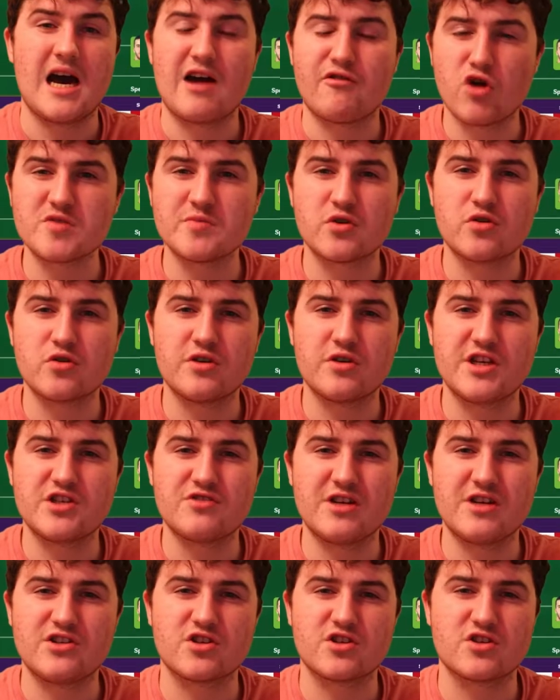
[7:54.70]
Ross Mccrorie's
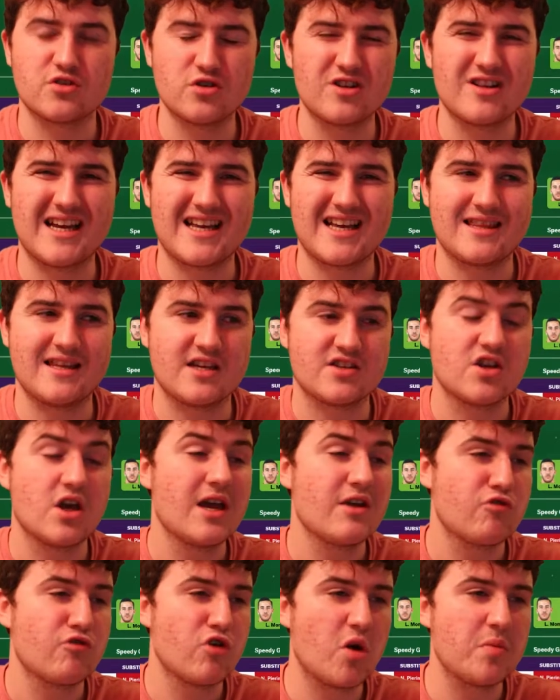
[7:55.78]
Rangers look like this.
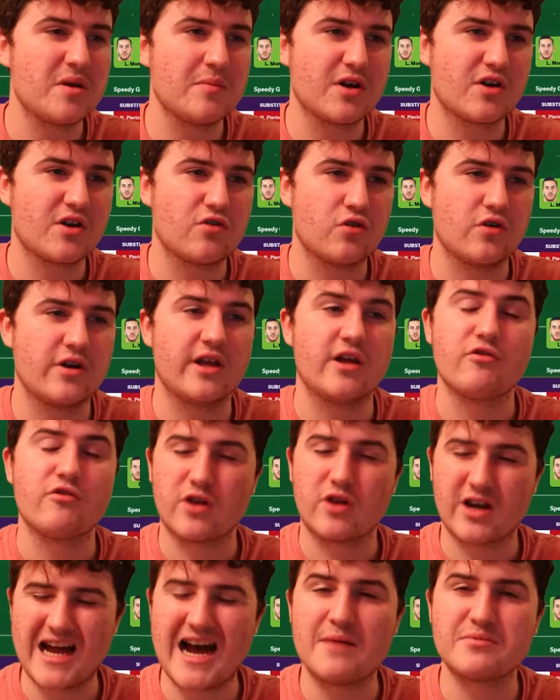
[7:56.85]
Robbie Mccrorie,
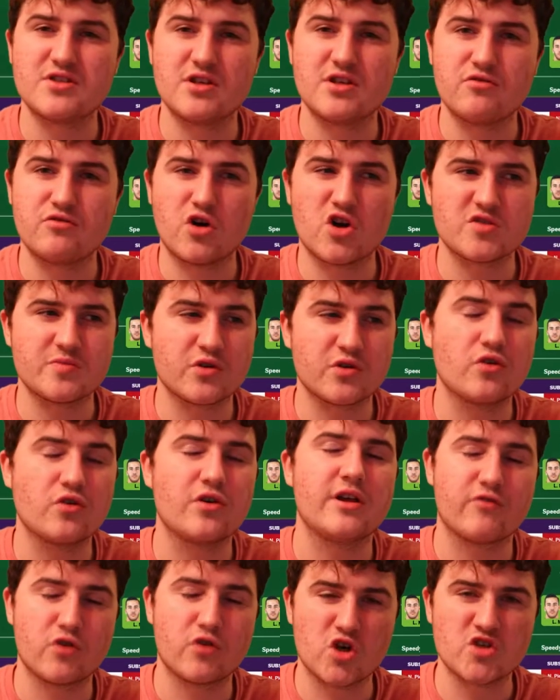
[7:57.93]
Captain Ross Mccrorie
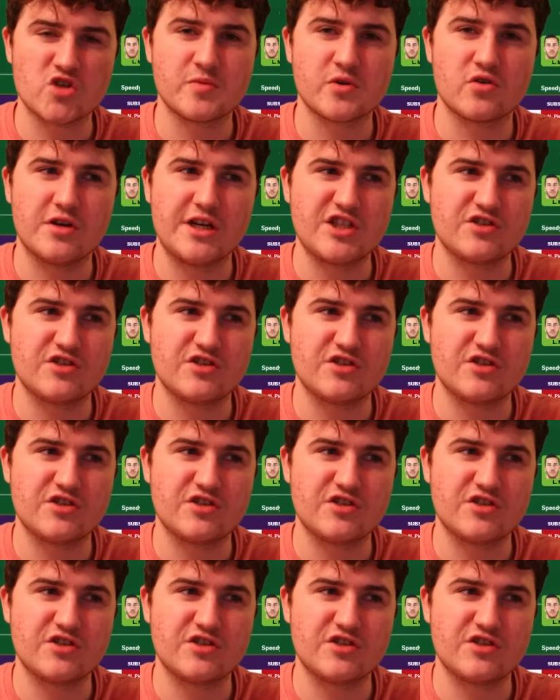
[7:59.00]
of Ross Mccrorie's